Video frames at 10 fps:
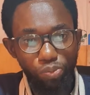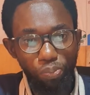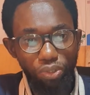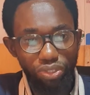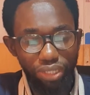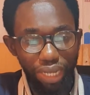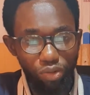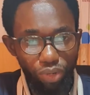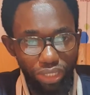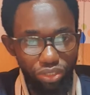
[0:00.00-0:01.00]
post their
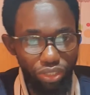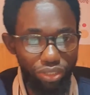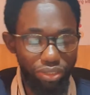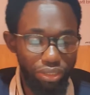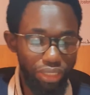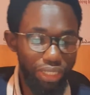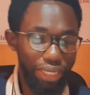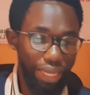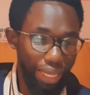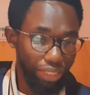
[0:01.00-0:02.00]
questions,
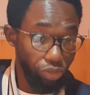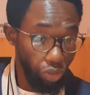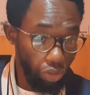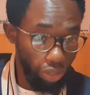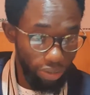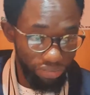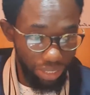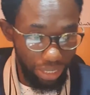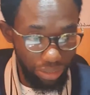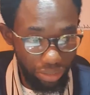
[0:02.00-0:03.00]
and all of
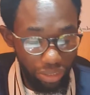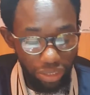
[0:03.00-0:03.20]
that.